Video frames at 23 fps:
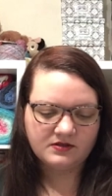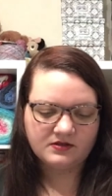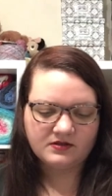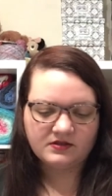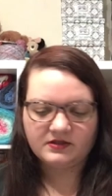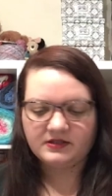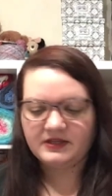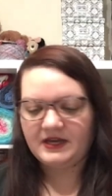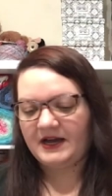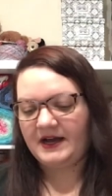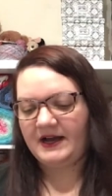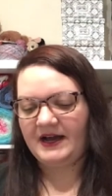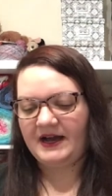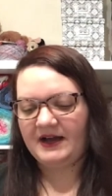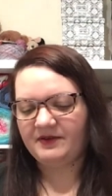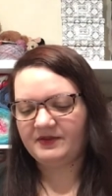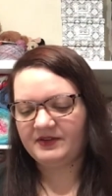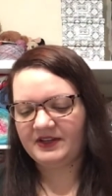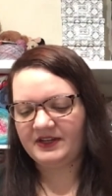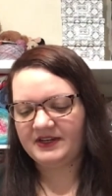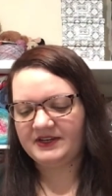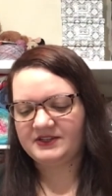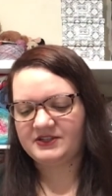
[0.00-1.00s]
yeah, I would
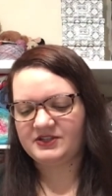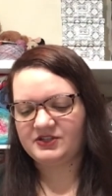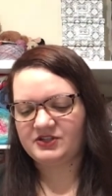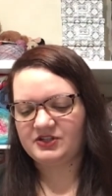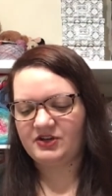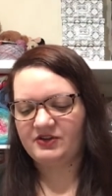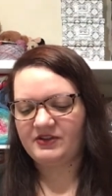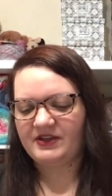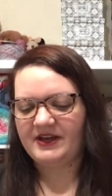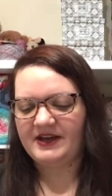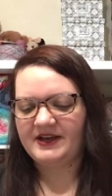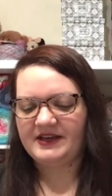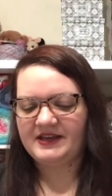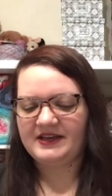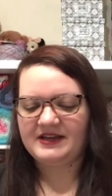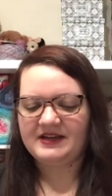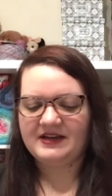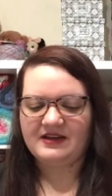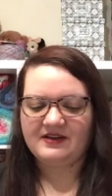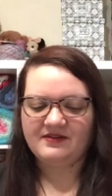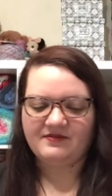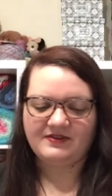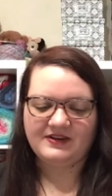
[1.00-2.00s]
like to show that
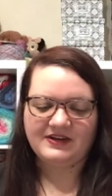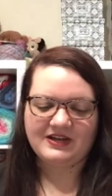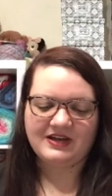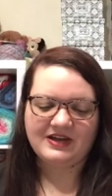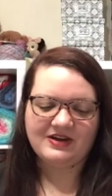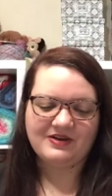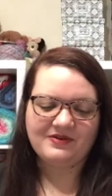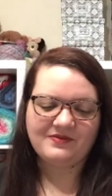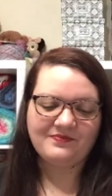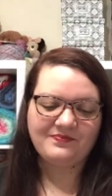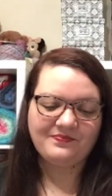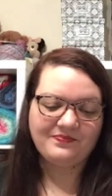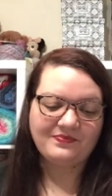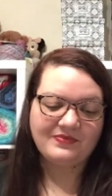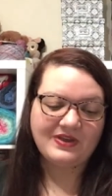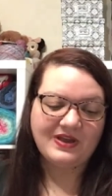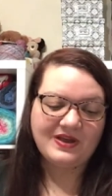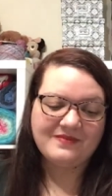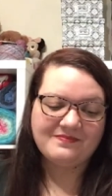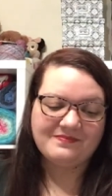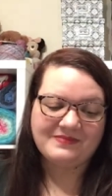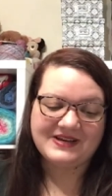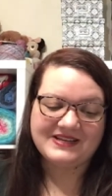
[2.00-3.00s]
in a video.
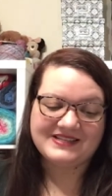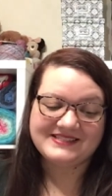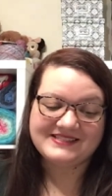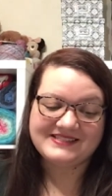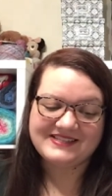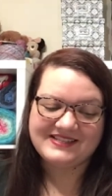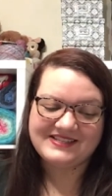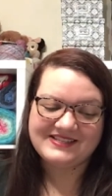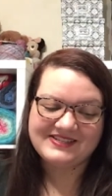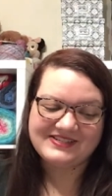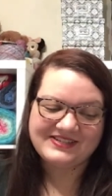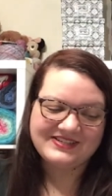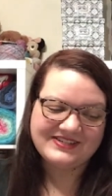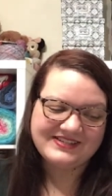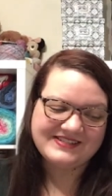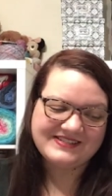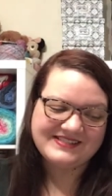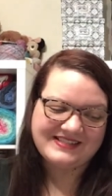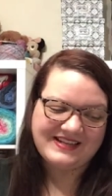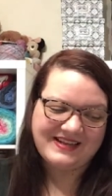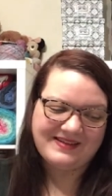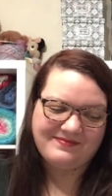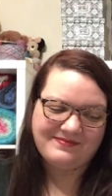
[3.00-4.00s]
My sister
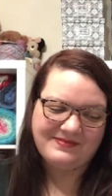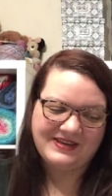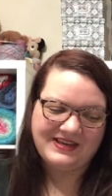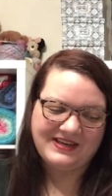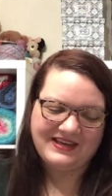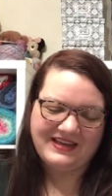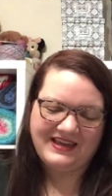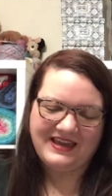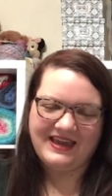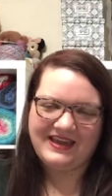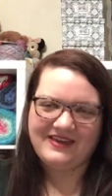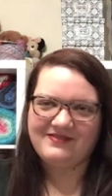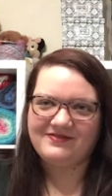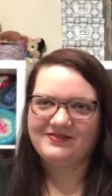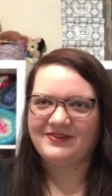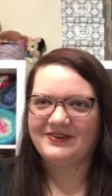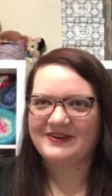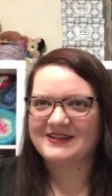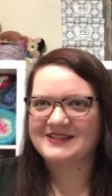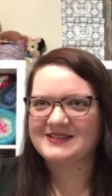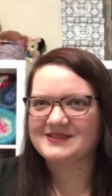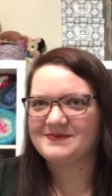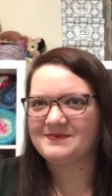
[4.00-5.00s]
sent me a
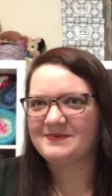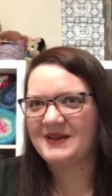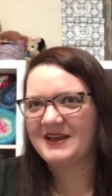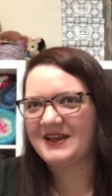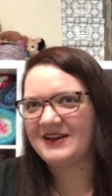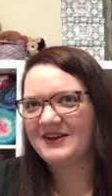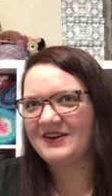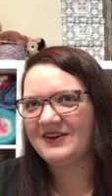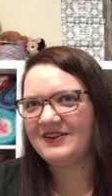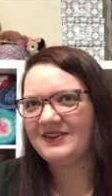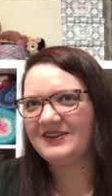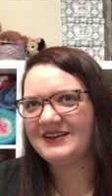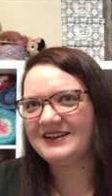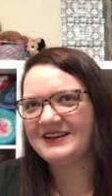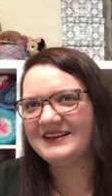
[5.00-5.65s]
voicemail